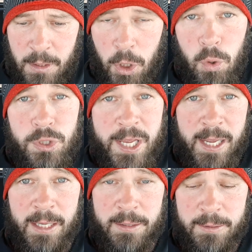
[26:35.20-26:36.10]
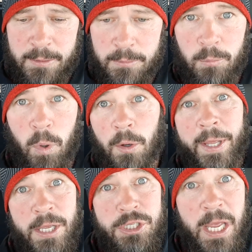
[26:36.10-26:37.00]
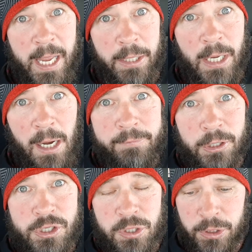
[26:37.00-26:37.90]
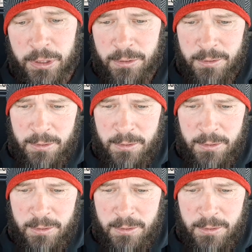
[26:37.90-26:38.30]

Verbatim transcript: Whose hand? Well, his hand, obviously.